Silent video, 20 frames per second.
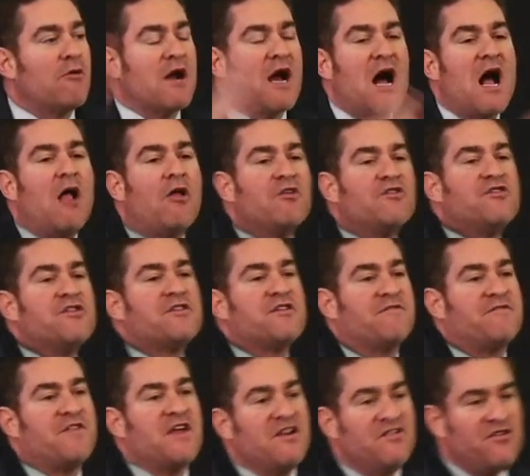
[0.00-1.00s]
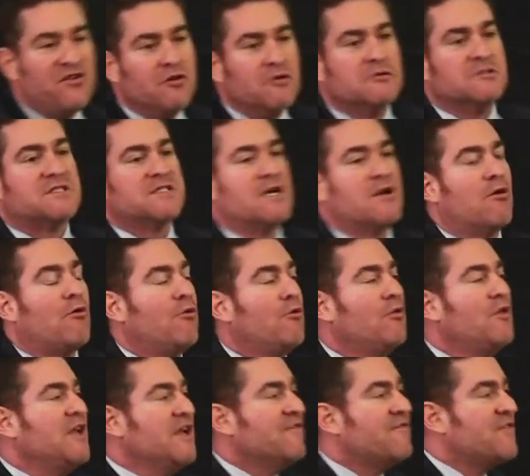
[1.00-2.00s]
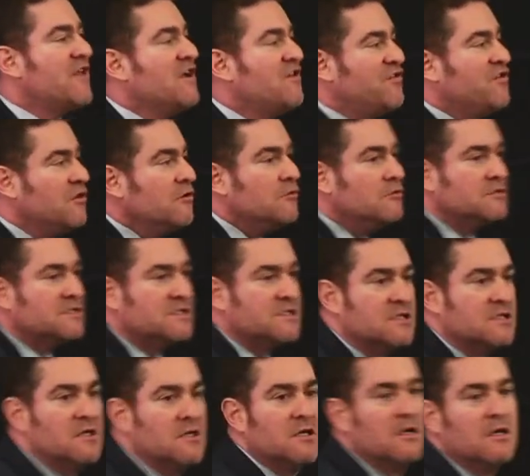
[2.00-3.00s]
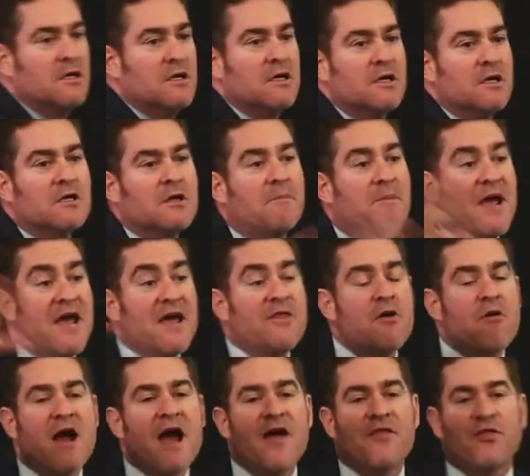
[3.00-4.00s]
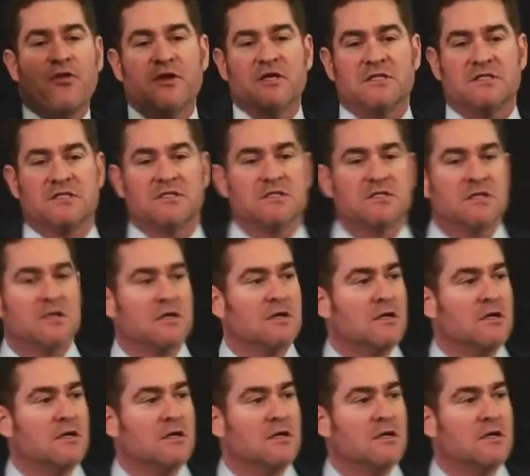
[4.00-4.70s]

colleges, if they choose, and only if they choose, to pay their athletes.